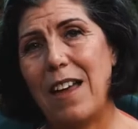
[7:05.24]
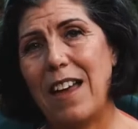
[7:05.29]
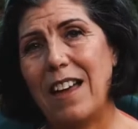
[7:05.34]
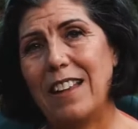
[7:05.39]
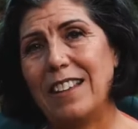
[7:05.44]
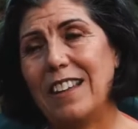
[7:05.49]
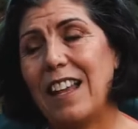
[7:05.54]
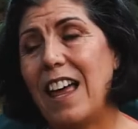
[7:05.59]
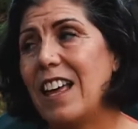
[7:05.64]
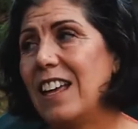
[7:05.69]

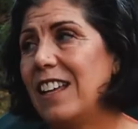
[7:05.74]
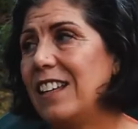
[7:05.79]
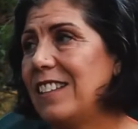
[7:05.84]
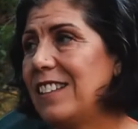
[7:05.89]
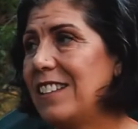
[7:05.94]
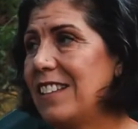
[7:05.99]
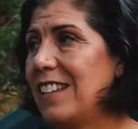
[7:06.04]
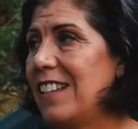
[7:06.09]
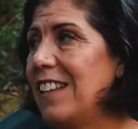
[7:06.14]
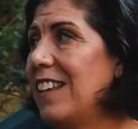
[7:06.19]
and
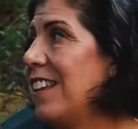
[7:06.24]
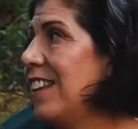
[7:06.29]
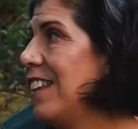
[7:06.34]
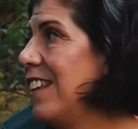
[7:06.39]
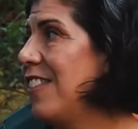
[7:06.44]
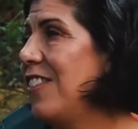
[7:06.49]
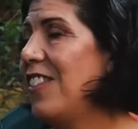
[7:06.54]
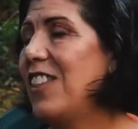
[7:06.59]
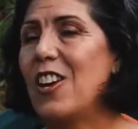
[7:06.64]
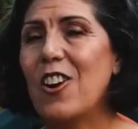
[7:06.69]
let
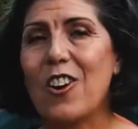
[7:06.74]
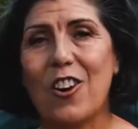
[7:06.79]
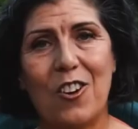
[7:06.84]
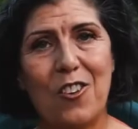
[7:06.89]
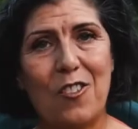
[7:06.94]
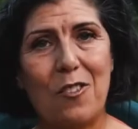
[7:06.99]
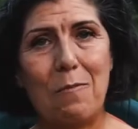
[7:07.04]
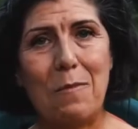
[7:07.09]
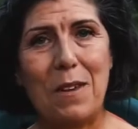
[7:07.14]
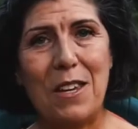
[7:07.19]
the
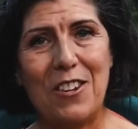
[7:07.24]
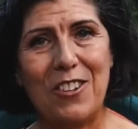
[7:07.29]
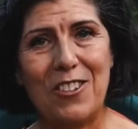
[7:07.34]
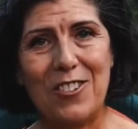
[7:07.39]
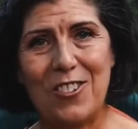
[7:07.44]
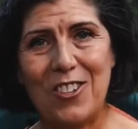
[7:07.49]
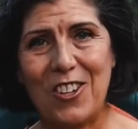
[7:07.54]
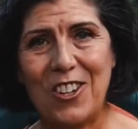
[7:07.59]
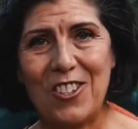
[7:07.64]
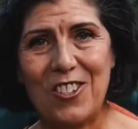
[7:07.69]
earth be your
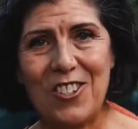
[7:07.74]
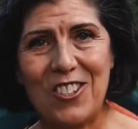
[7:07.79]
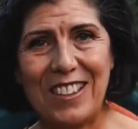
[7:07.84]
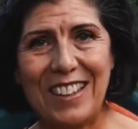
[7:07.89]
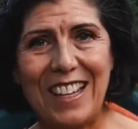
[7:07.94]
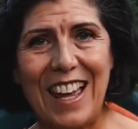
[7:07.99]
church.